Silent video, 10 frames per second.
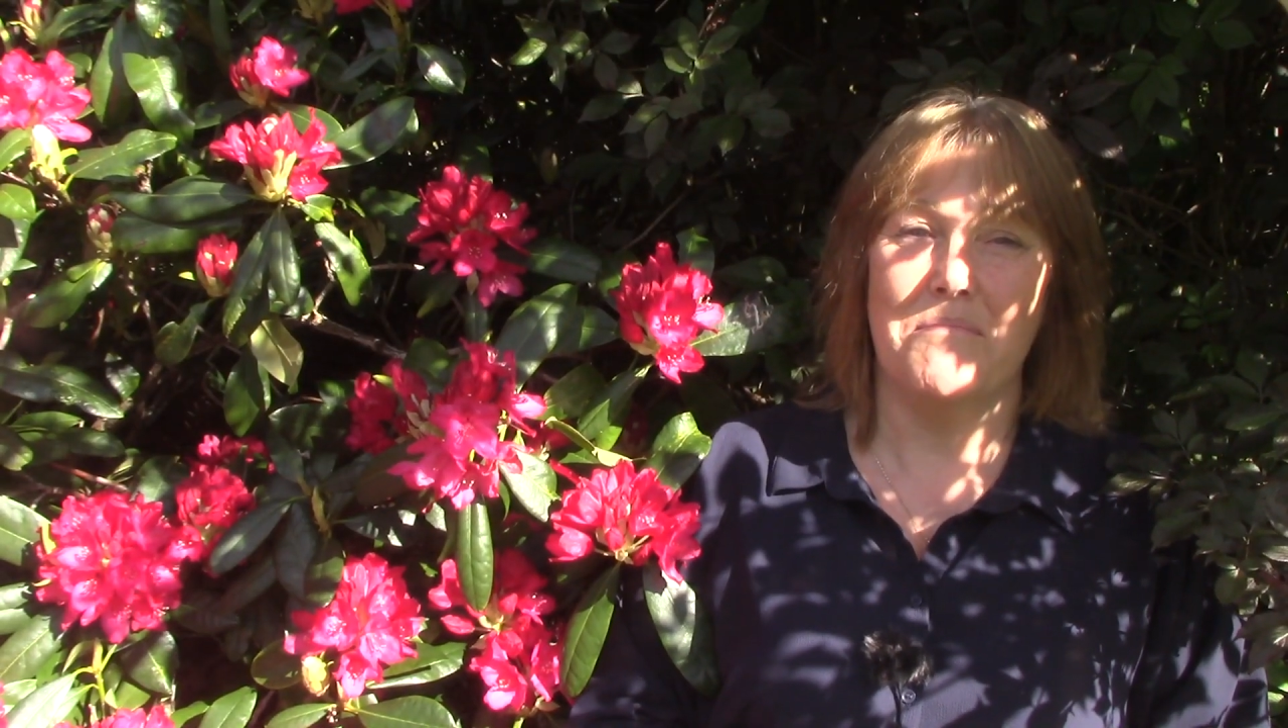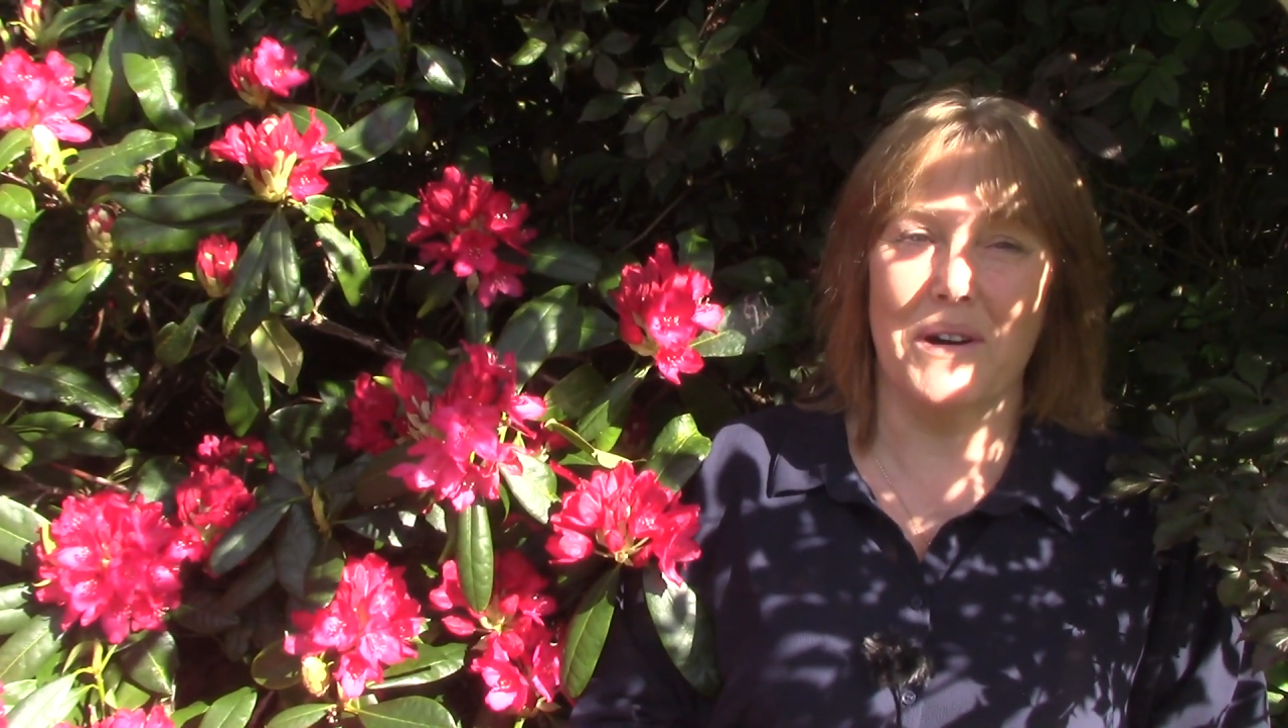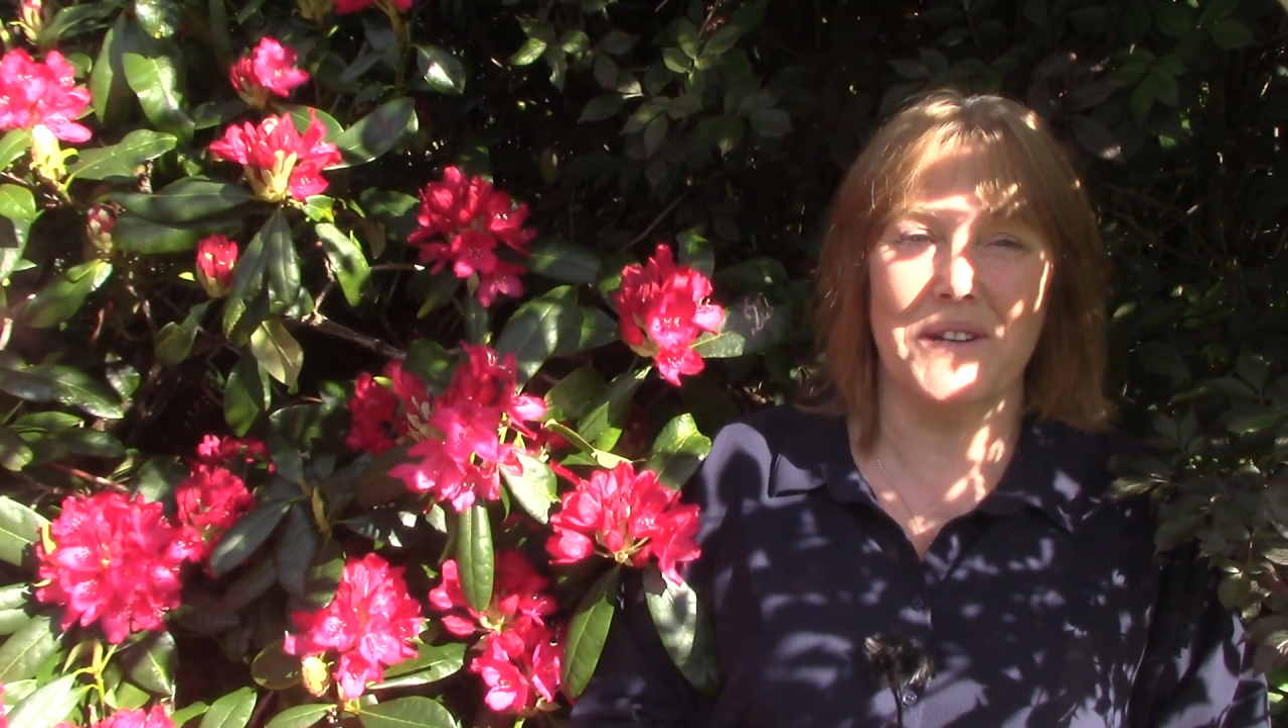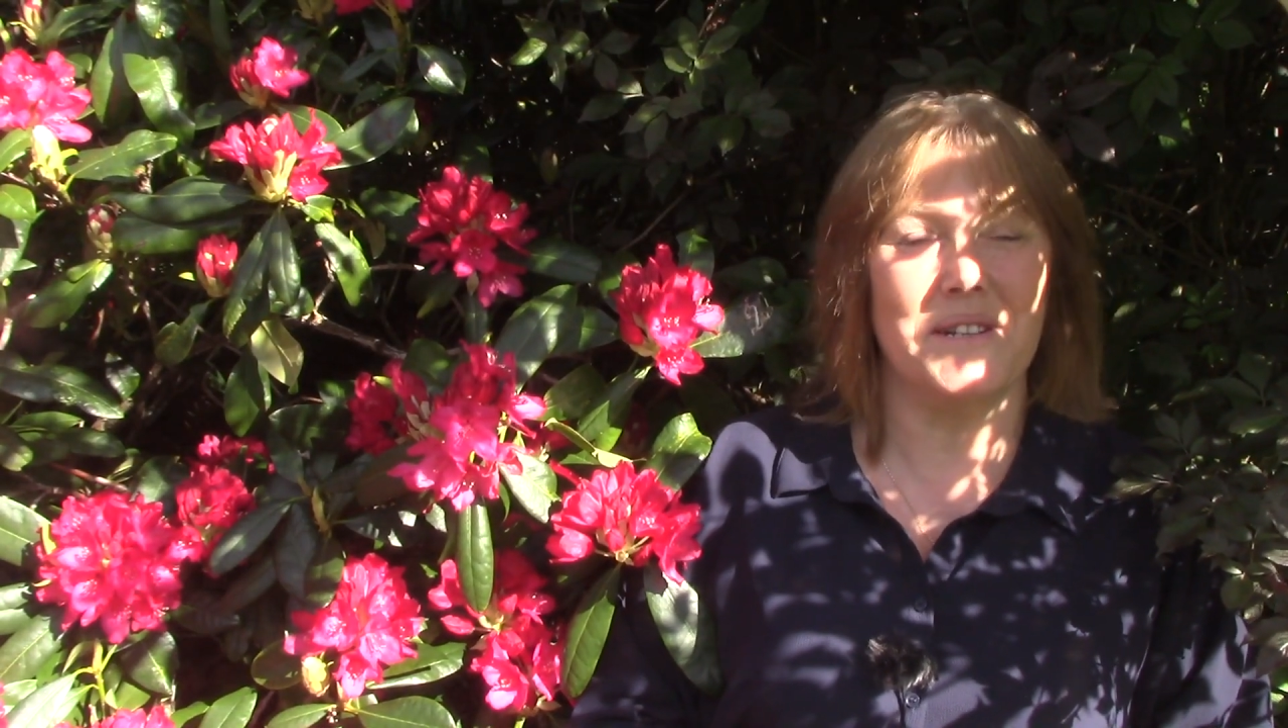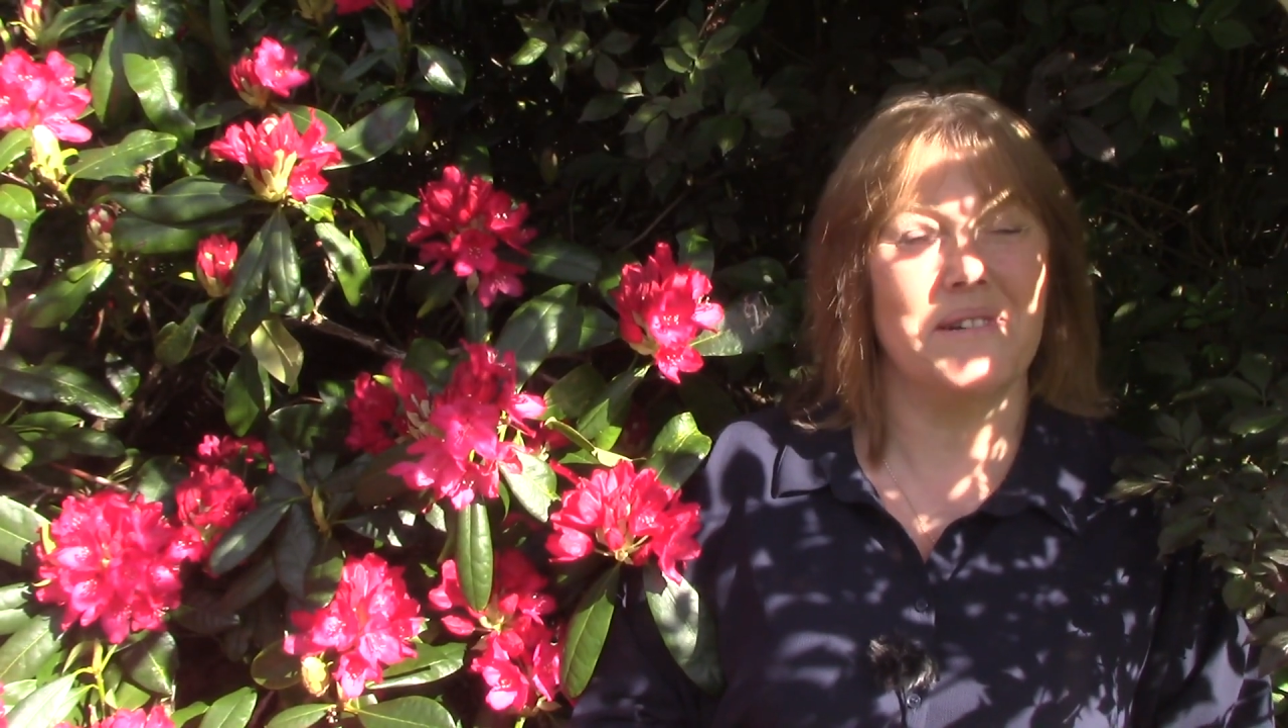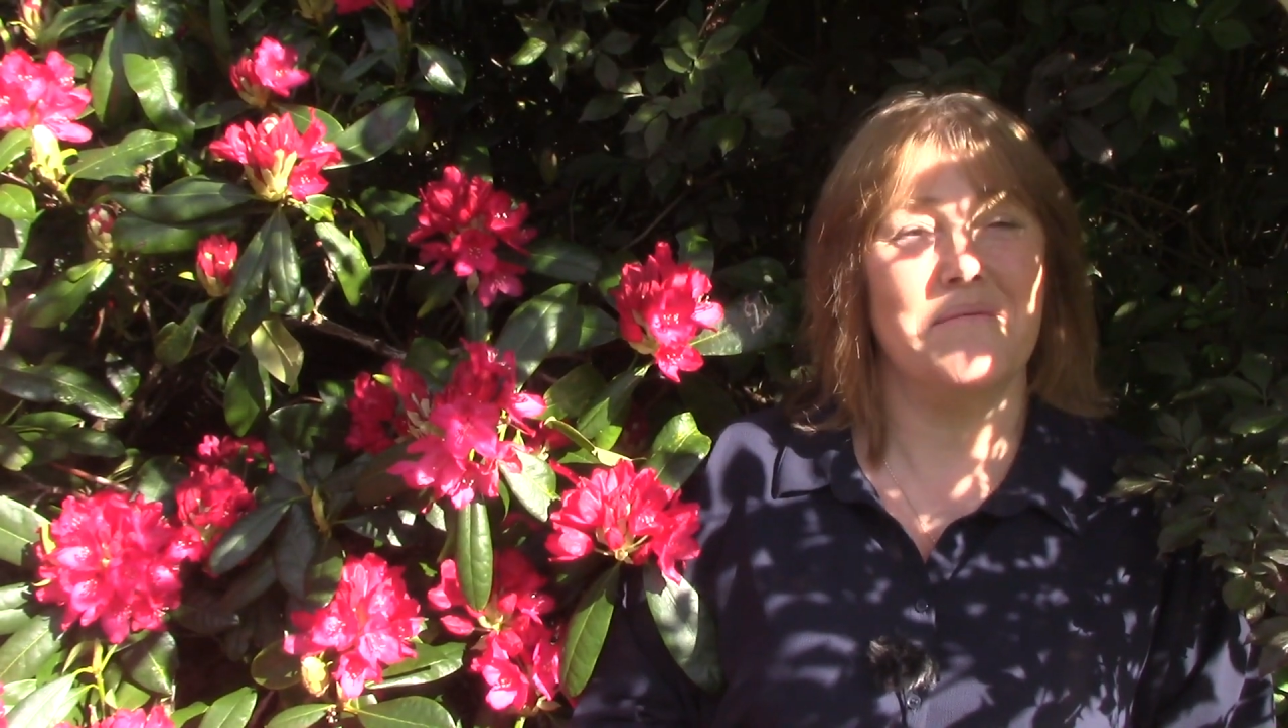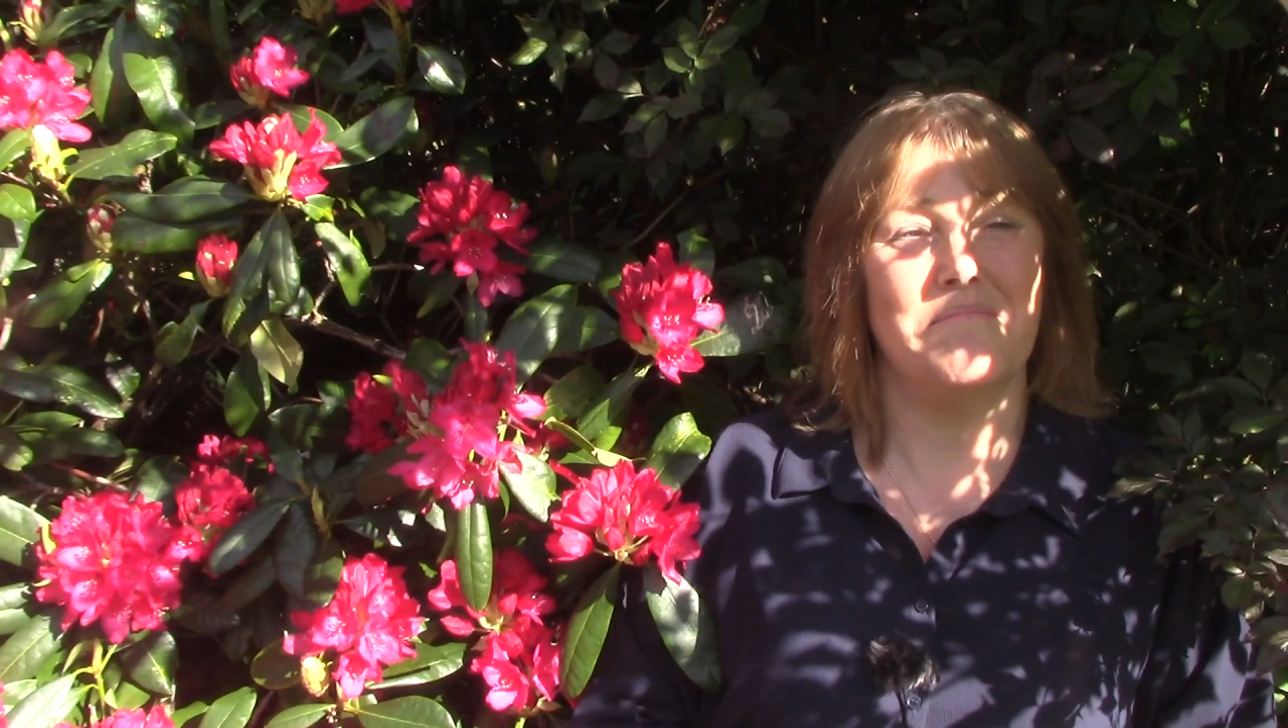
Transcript: But